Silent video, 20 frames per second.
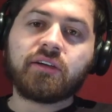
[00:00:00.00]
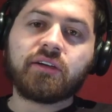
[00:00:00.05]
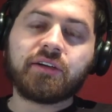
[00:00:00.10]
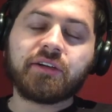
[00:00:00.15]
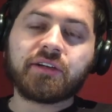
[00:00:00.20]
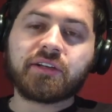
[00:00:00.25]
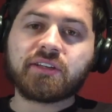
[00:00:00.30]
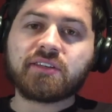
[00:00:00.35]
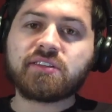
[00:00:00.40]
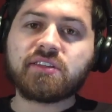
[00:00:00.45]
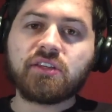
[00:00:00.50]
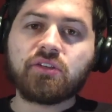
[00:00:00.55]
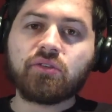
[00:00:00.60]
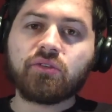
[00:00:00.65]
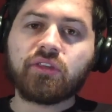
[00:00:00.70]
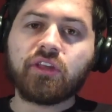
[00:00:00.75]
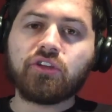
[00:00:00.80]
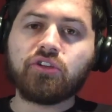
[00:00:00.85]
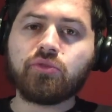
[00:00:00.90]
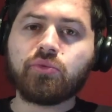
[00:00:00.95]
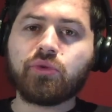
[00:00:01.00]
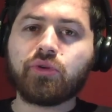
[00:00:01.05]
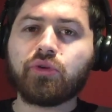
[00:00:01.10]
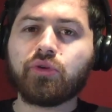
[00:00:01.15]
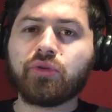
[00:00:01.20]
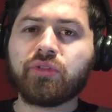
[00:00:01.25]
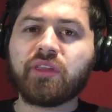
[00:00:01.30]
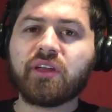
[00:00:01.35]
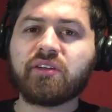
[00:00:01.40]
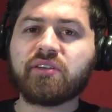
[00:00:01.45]
uh, casino, then you would
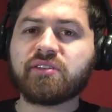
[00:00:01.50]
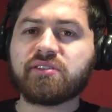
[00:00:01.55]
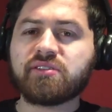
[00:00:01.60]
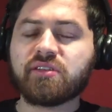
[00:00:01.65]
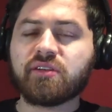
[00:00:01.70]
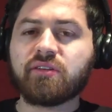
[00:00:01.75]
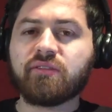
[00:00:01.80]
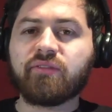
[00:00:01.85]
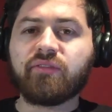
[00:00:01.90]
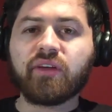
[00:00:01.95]
know there is a